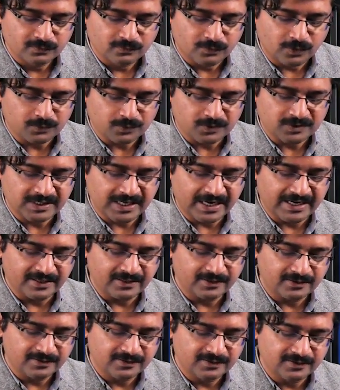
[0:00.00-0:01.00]
what was
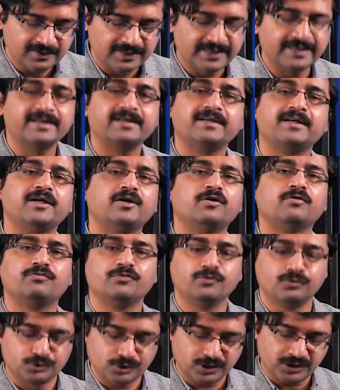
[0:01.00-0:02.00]
that? Latent heat of
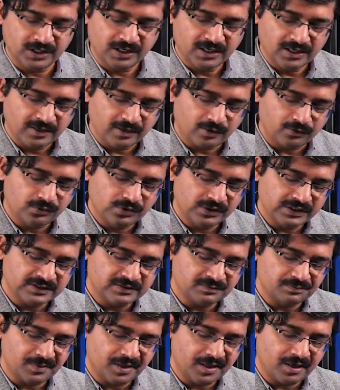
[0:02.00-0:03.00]
fusion. Now
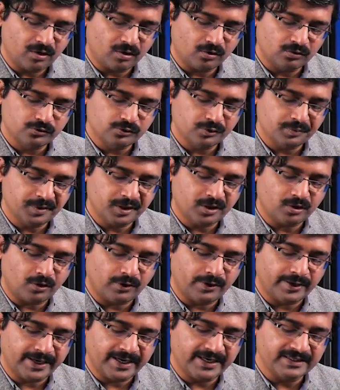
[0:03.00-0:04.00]
this may also be
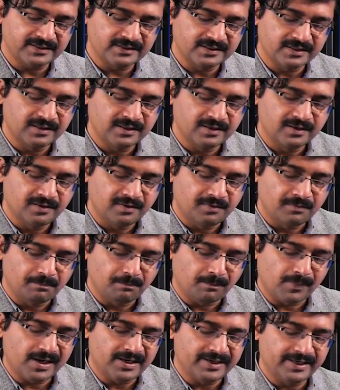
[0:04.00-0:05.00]
called as
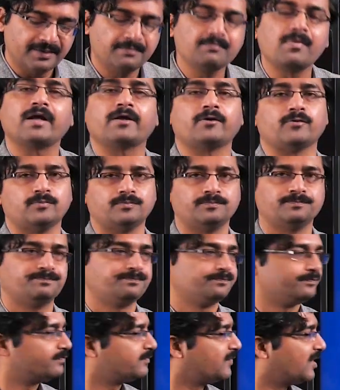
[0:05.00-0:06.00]
melting by you.
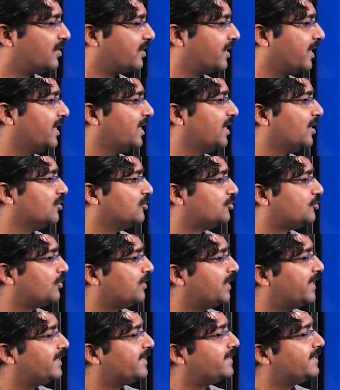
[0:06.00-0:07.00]
Okay. So
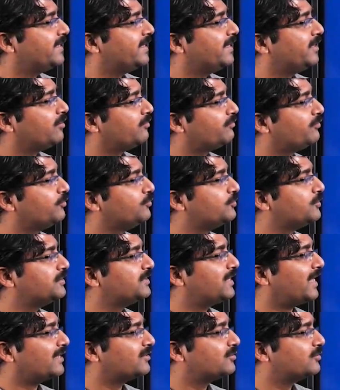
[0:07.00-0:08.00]
latent heat of fusion
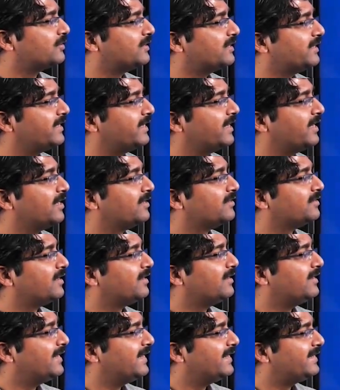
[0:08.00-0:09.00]
is actually the
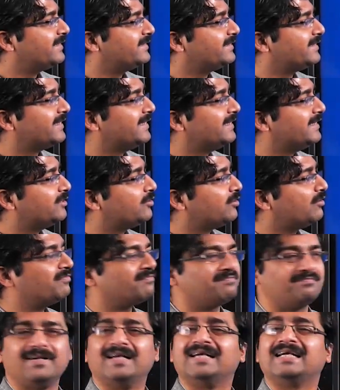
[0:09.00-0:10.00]
latent heat
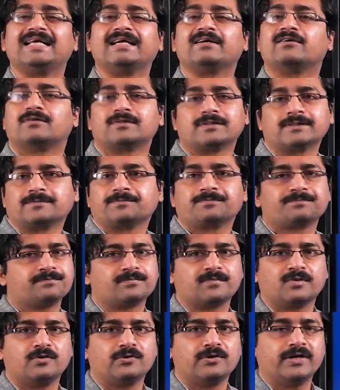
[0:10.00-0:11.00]
of melting.
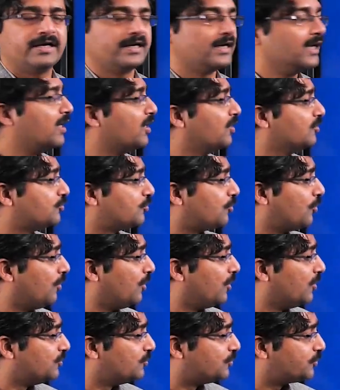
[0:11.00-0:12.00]
Alright.
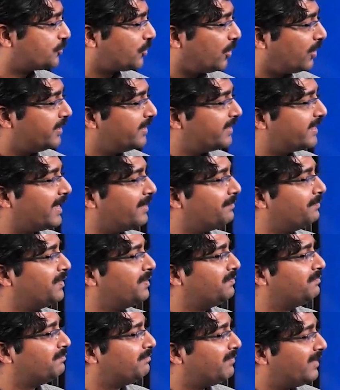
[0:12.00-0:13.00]
So solid can
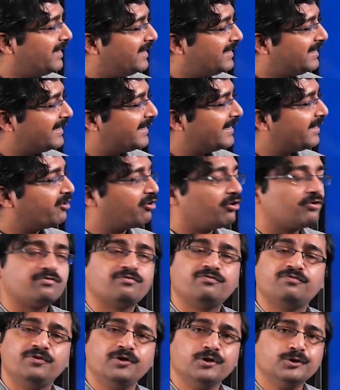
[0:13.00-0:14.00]
be melted or
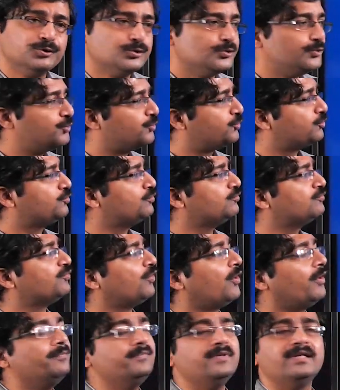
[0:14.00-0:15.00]
fused to
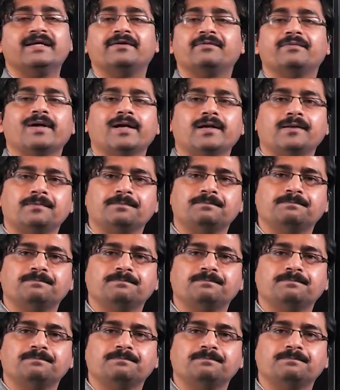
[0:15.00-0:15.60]
form liquid